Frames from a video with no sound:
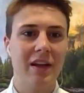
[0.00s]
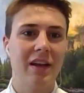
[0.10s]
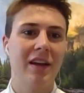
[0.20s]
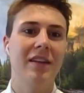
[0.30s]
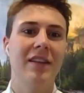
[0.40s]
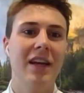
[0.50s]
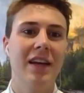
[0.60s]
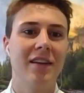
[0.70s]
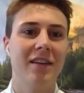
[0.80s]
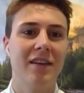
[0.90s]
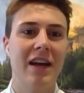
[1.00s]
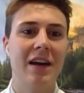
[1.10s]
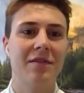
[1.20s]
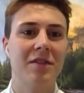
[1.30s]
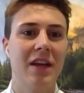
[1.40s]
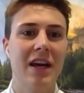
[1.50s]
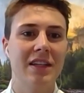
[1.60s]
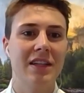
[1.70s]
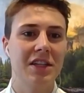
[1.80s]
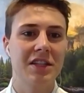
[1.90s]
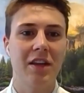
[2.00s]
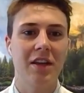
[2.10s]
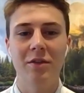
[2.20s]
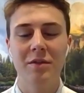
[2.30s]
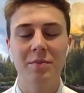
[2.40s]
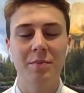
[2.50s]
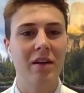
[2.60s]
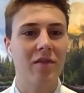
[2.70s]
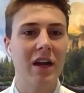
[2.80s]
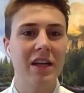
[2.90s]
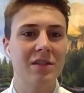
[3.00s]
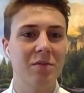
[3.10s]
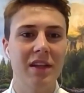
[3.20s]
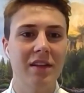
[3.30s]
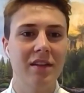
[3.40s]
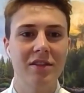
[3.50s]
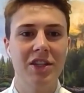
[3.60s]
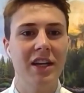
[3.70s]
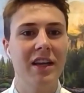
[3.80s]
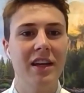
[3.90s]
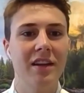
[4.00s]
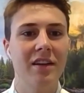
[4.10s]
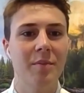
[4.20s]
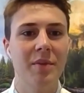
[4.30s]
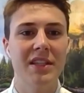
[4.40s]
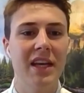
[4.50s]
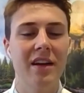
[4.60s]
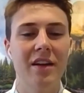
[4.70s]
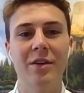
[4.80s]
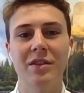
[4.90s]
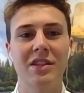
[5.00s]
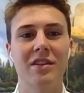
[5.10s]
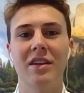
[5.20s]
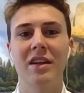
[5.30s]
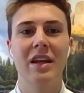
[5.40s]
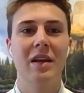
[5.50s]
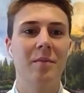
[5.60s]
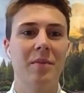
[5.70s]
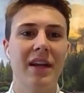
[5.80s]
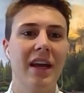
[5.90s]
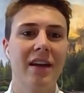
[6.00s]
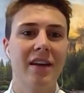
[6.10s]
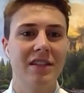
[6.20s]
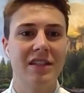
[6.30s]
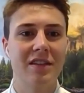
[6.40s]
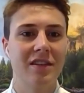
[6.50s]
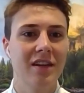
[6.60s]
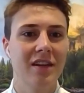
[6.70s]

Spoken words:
and then after that, it's just a huge plate of rice with either chicken or potatoes or bananas or